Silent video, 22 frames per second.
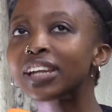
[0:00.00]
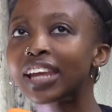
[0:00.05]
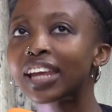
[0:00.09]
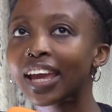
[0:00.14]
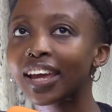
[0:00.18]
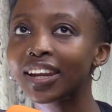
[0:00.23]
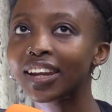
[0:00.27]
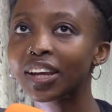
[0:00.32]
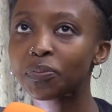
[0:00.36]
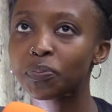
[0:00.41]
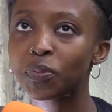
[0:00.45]

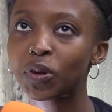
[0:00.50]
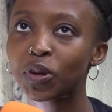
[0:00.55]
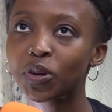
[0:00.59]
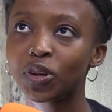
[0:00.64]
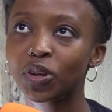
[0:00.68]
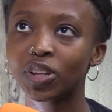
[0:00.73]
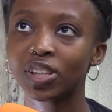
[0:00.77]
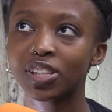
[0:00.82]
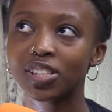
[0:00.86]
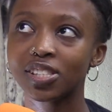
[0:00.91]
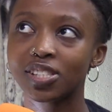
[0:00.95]
get it,
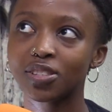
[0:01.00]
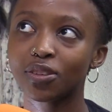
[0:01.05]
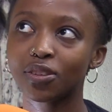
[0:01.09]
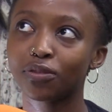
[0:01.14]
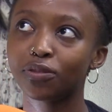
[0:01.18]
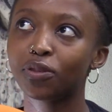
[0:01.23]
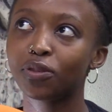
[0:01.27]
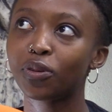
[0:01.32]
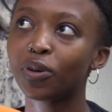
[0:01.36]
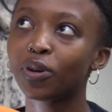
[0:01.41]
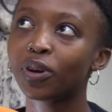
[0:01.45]
because
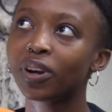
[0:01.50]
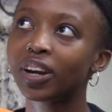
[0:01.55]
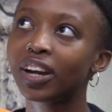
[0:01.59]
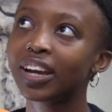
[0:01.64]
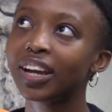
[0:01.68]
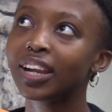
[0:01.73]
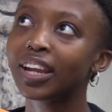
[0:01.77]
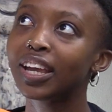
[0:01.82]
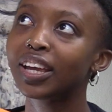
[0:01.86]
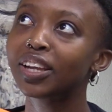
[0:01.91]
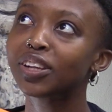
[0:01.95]
for
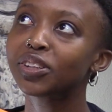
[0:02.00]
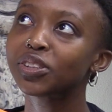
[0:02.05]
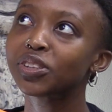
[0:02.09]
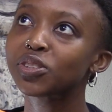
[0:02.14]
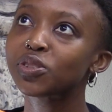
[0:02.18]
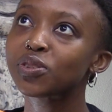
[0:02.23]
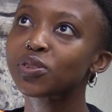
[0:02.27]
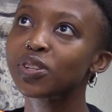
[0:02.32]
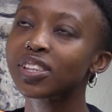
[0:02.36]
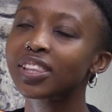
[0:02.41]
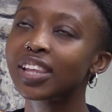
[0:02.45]
an
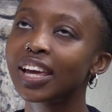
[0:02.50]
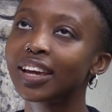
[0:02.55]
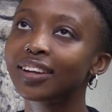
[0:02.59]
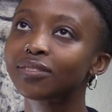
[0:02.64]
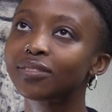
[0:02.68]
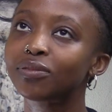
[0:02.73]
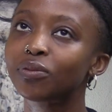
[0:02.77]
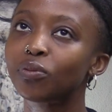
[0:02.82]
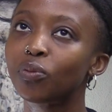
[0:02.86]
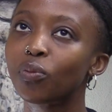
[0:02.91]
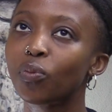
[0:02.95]
industry
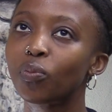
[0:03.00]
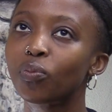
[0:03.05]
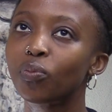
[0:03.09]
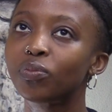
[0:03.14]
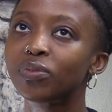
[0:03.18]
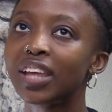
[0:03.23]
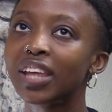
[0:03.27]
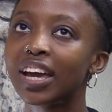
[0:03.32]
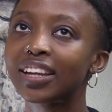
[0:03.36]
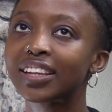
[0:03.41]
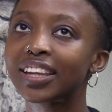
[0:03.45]

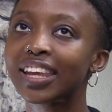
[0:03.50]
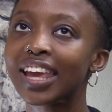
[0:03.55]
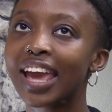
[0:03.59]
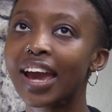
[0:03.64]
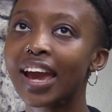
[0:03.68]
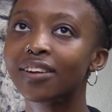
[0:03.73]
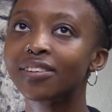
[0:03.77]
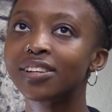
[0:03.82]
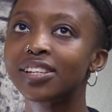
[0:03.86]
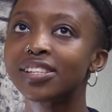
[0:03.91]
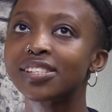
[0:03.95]
that
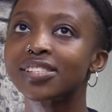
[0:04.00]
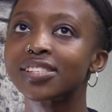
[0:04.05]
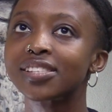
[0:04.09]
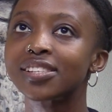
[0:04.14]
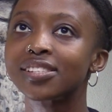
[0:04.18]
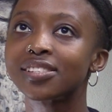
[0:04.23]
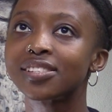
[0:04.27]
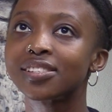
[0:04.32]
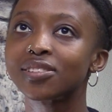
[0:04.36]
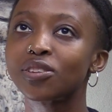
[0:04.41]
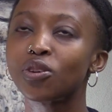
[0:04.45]
carries
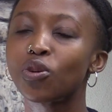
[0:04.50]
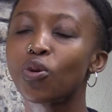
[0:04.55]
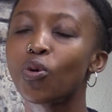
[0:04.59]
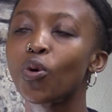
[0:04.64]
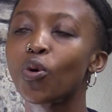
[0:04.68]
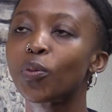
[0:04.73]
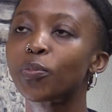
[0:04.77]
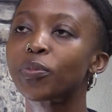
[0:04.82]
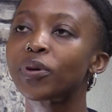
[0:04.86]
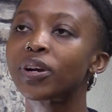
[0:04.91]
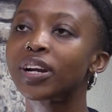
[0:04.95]
this
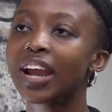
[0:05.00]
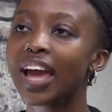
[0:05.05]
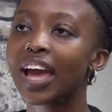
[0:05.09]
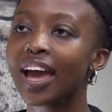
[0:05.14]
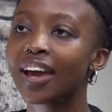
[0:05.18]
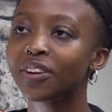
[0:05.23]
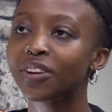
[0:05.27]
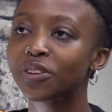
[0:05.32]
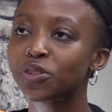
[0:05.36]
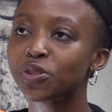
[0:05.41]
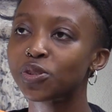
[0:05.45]
corporate
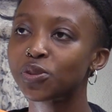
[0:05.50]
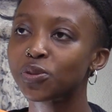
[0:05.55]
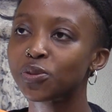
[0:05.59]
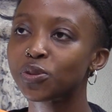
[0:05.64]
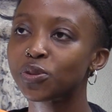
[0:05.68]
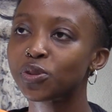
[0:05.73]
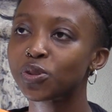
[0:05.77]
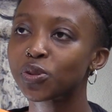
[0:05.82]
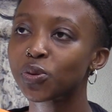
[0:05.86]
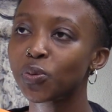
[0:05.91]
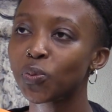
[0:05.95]

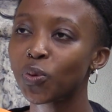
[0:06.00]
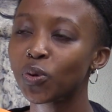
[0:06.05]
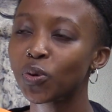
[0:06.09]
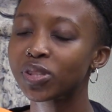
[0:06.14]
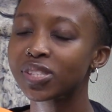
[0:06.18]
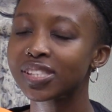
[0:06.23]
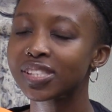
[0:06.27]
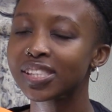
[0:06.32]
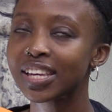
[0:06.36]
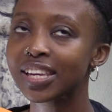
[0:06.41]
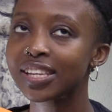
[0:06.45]
attitude
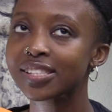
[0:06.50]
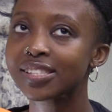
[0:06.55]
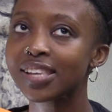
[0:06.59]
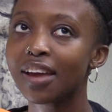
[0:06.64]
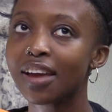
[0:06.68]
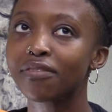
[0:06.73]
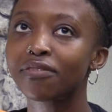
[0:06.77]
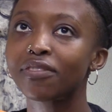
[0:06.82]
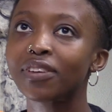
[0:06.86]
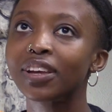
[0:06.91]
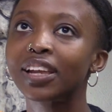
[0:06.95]
towards things, I
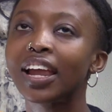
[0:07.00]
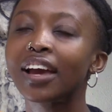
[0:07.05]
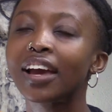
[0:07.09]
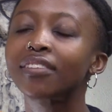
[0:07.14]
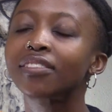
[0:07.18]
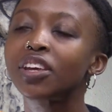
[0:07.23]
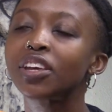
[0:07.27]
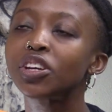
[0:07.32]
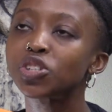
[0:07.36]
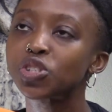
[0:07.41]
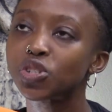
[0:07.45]
feel like
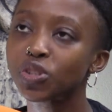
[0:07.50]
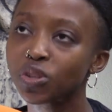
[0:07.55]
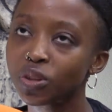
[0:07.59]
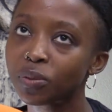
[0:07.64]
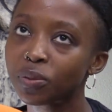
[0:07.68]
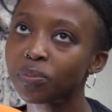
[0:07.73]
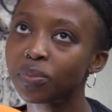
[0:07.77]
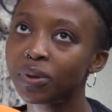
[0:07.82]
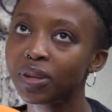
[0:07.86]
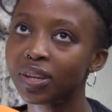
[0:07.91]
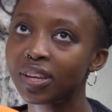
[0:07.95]
there
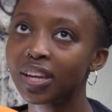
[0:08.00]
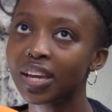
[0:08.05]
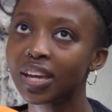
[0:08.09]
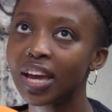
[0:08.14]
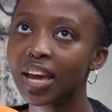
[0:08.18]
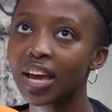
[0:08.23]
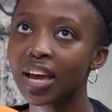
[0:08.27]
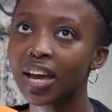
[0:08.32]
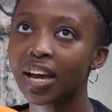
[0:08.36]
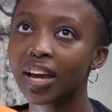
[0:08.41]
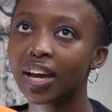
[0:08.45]
should be
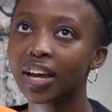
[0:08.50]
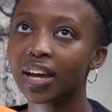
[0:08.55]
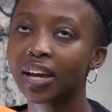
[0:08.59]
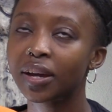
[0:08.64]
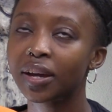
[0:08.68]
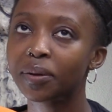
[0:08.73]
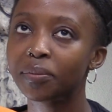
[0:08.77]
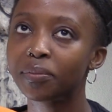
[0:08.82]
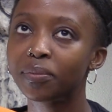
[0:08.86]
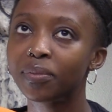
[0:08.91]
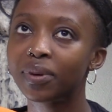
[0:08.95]

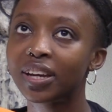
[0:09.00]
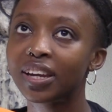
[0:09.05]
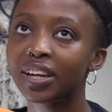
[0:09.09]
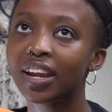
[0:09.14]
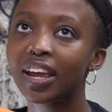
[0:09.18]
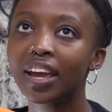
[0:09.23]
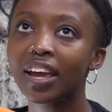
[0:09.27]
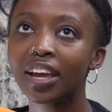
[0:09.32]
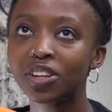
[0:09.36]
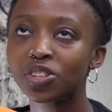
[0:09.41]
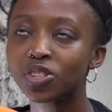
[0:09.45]
an
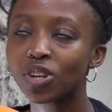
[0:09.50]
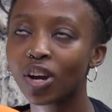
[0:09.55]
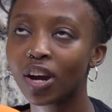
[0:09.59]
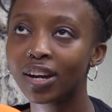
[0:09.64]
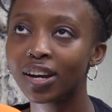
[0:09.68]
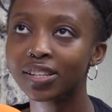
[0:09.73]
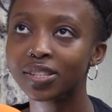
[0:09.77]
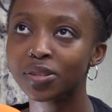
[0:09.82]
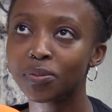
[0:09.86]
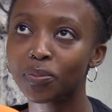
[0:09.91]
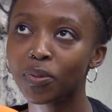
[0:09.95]

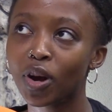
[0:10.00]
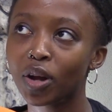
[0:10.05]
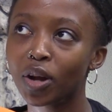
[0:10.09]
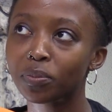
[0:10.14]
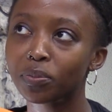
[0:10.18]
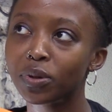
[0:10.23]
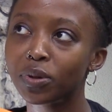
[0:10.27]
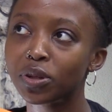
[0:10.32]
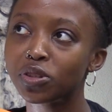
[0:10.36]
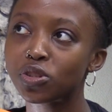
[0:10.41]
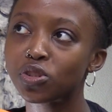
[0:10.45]
HR
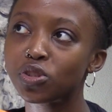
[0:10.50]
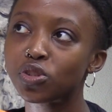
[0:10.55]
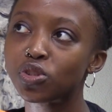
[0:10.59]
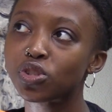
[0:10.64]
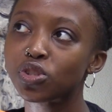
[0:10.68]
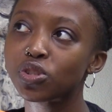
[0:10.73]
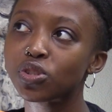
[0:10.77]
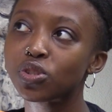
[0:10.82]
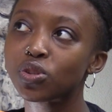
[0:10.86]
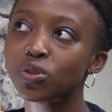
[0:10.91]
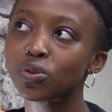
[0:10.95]
department
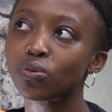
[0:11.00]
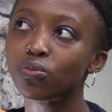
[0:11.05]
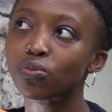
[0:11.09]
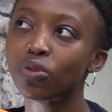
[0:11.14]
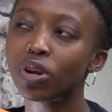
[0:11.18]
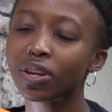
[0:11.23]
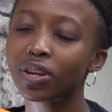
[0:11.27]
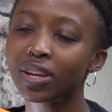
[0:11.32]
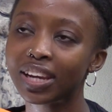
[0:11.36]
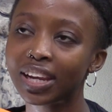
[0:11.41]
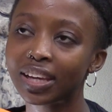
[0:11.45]
just to
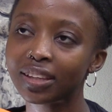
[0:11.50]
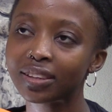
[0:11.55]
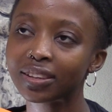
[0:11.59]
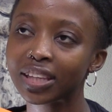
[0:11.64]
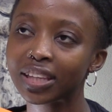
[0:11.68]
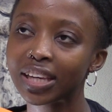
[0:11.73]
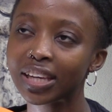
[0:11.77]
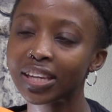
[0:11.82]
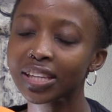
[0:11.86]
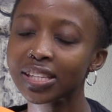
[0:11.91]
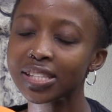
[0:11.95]
regulate
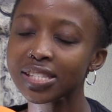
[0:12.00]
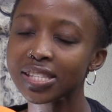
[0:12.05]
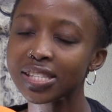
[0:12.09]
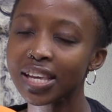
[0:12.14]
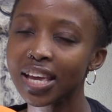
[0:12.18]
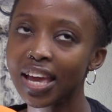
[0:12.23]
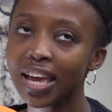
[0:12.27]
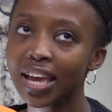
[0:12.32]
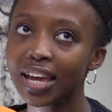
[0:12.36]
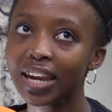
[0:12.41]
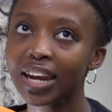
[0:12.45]
things.
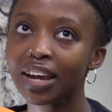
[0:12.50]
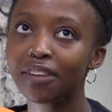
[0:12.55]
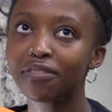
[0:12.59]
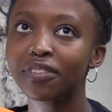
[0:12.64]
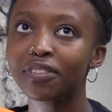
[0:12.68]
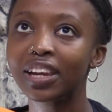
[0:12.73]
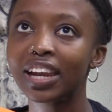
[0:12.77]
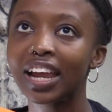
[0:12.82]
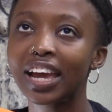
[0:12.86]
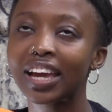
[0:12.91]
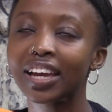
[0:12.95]
And I
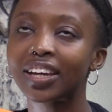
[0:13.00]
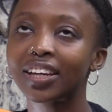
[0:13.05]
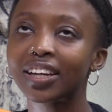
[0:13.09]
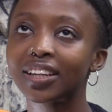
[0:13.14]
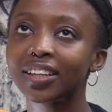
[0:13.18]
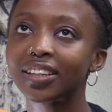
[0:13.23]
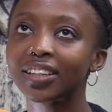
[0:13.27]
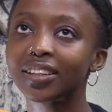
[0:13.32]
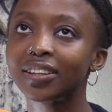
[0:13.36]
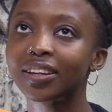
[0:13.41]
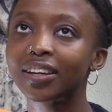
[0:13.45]
feel like
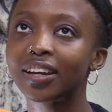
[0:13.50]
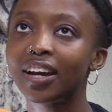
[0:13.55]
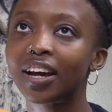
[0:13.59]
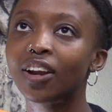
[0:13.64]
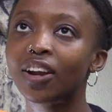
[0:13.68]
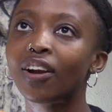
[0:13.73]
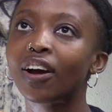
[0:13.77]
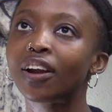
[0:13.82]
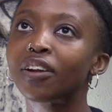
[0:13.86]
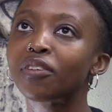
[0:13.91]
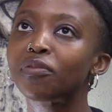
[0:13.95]
a
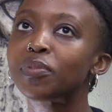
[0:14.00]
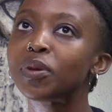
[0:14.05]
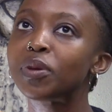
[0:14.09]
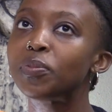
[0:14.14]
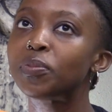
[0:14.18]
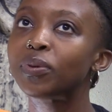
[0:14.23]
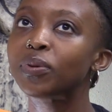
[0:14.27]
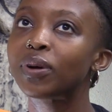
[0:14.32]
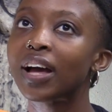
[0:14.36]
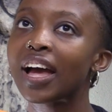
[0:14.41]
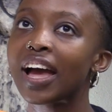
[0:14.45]
lot of
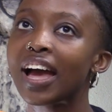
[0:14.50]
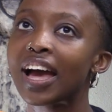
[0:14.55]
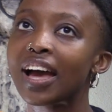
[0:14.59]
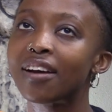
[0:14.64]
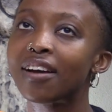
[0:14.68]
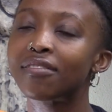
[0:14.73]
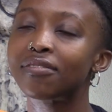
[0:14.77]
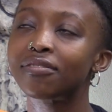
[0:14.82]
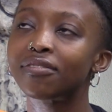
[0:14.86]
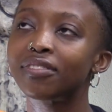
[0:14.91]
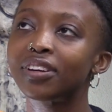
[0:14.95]
people
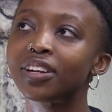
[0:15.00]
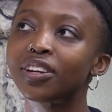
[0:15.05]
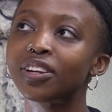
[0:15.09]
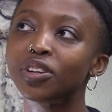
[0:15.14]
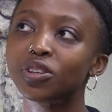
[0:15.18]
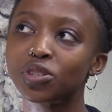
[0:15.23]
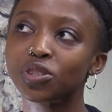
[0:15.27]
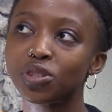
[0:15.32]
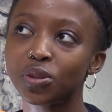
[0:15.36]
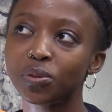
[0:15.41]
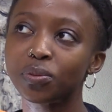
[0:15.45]
have an
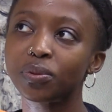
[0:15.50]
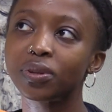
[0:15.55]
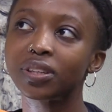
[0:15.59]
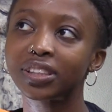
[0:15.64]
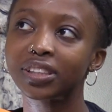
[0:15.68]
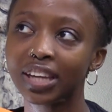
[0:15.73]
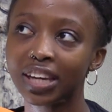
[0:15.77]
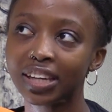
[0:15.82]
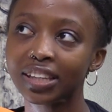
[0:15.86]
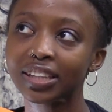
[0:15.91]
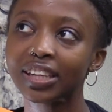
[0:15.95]
issue with
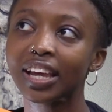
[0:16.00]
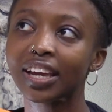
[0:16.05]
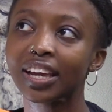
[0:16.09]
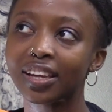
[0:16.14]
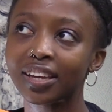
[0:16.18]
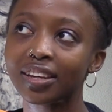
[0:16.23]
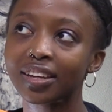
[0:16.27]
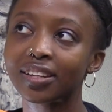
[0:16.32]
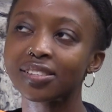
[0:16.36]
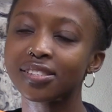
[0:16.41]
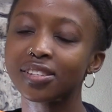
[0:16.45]
that. Like,
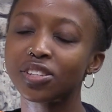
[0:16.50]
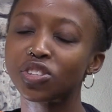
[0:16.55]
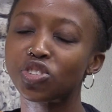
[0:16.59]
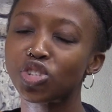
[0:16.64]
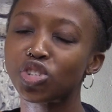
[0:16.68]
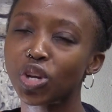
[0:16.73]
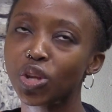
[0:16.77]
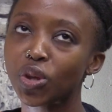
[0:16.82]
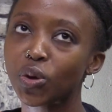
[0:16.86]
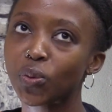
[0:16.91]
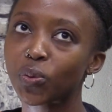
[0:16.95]
it is a
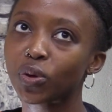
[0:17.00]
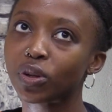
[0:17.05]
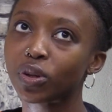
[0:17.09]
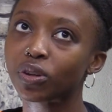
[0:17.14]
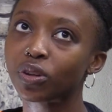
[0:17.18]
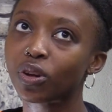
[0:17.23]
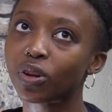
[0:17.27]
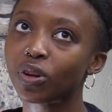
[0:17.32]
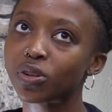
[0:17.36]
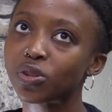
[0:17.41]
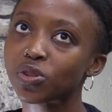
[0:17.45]
genuine
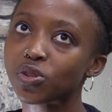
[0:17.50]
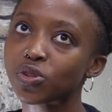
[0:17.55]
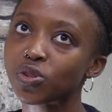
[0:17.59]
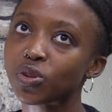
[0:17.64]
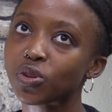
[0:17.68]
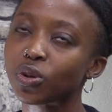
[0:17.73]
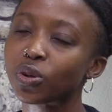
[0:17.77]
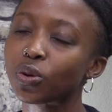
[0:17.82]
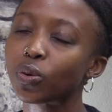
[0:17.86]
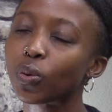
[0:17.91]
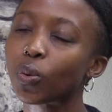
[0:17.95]

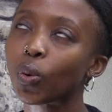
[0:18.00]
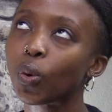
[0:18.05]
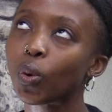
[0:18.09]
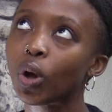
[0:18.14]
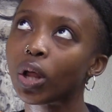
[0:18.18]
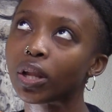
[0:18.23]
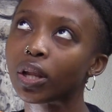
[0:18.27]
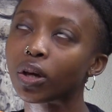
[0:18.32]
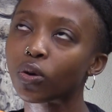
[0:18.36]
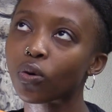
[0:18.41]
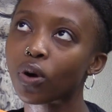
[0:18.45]
concern
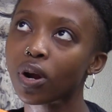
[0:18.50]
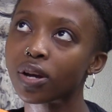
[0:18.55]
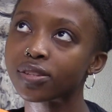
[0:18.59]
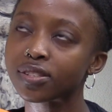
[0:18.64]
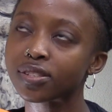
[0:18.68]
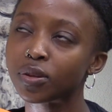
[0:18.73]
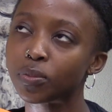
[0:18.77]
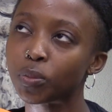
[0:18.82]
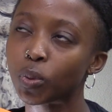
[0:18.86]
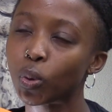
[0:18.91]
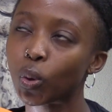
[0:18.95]
all across
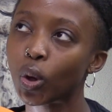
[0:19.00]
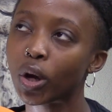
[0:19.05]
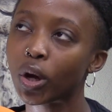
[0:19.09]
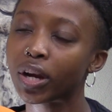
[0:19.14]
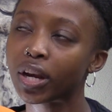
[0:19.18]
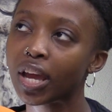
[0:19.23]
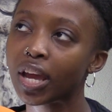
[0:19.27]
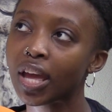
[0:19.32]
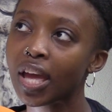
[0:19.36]
the board